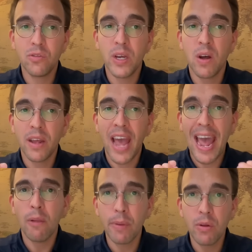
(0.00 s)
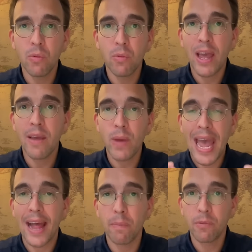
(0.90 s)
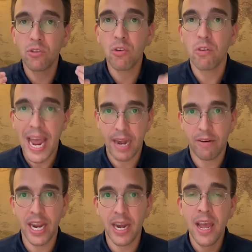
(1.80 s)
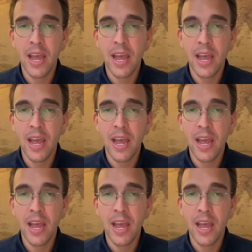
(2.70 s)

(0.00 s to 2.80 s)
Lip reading: we're going to help you the way we helped Ukraine, right?